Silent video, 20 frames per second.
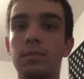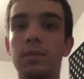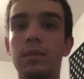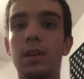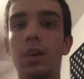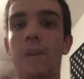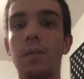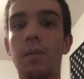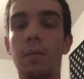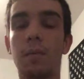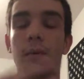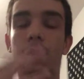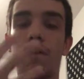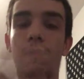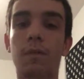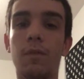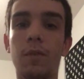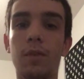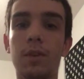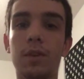something about my
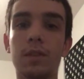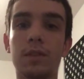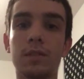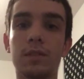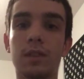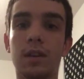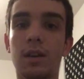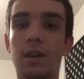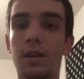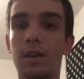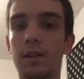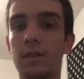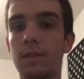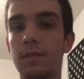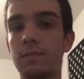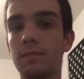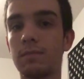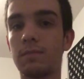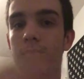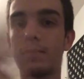voice, uh,
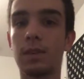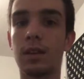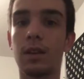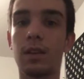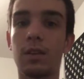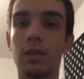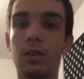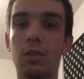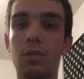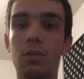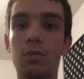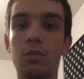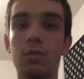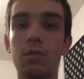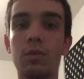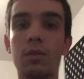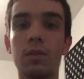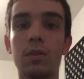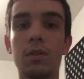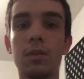got a
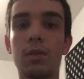cold.